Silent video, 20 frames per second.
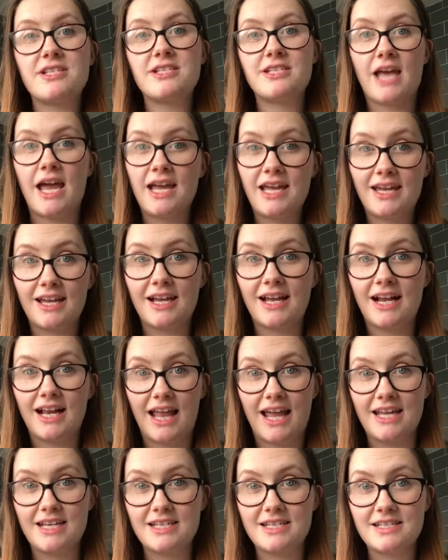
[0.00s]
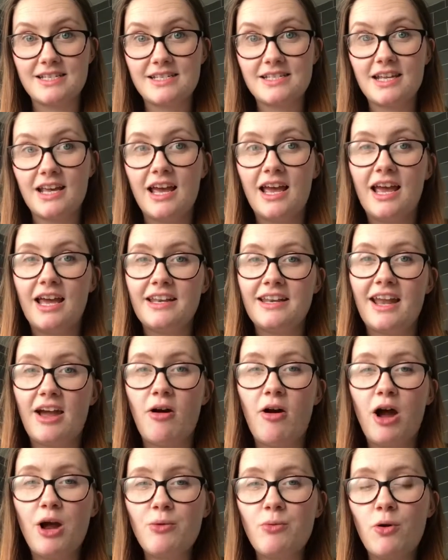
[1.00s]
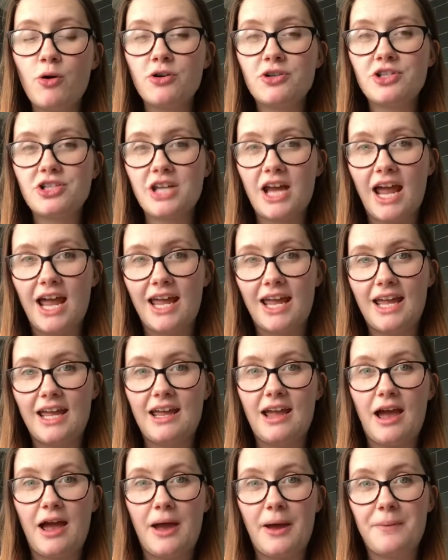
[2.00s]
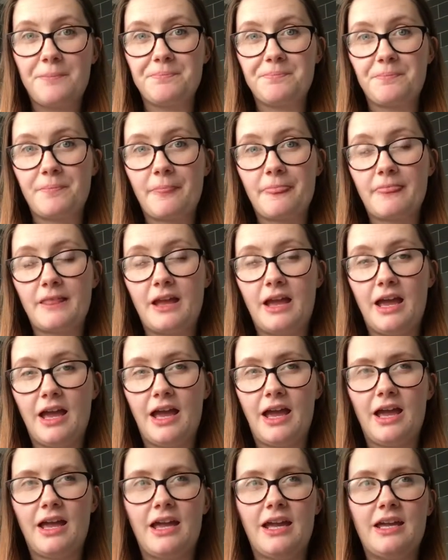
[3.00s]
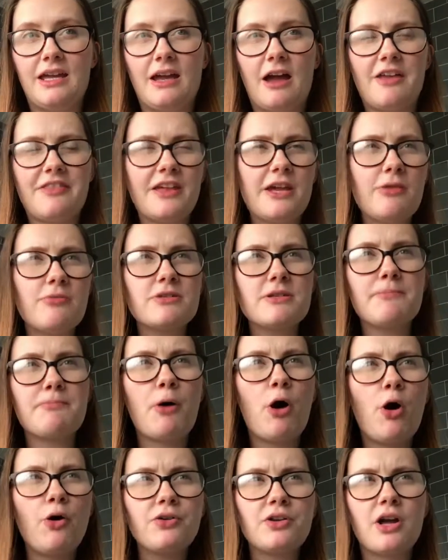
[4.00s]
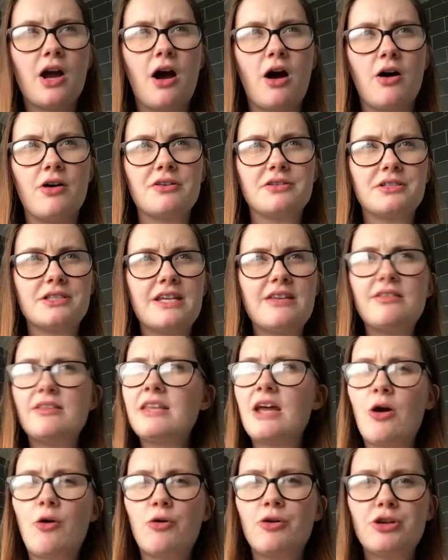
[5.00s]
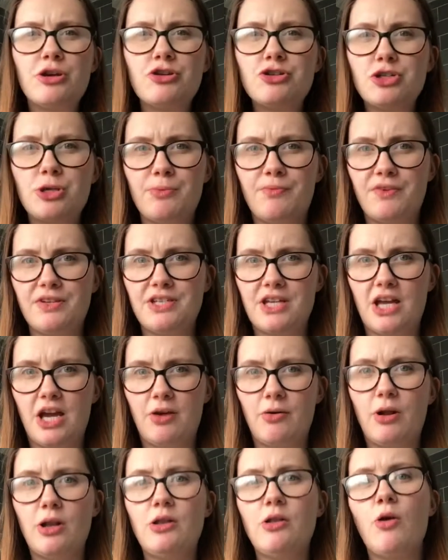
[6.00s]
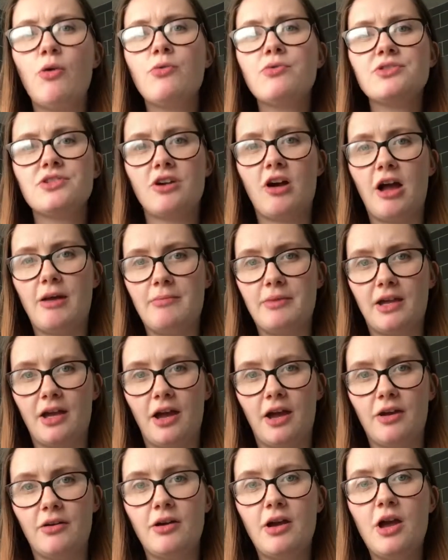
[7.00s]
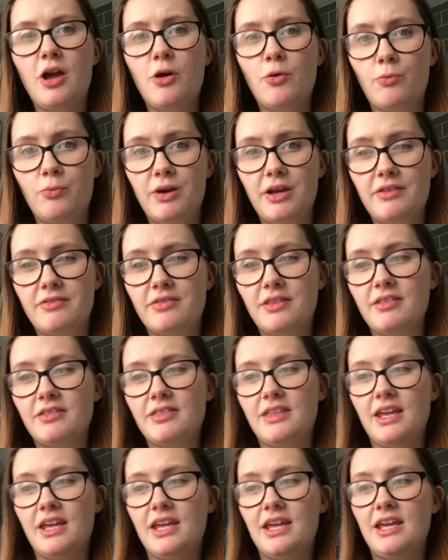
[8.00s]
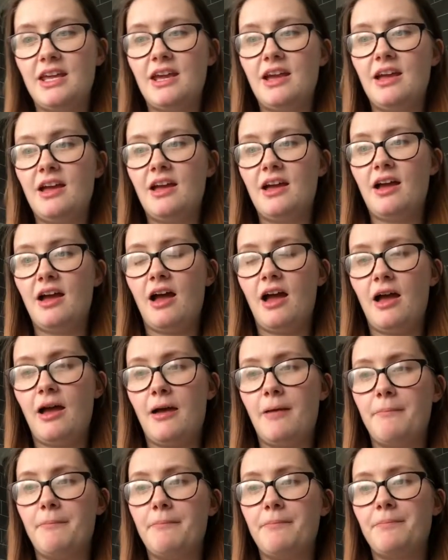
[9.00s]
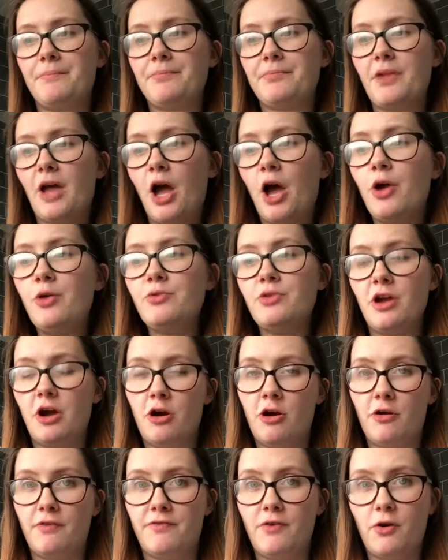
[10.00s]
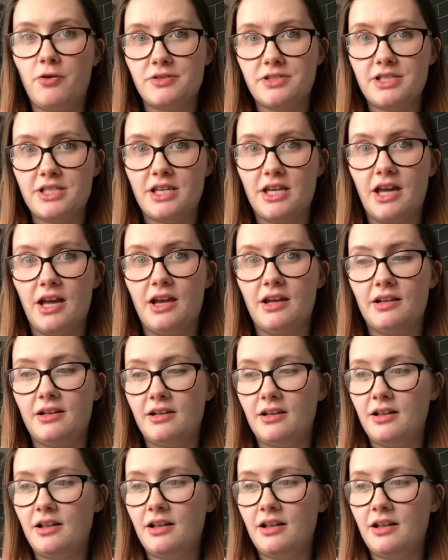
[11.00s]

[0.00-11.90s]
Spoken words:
a second cleanse. Now I watched I think it was a podcast, either that or a YouTube video a long time ago with the owner of Oskia,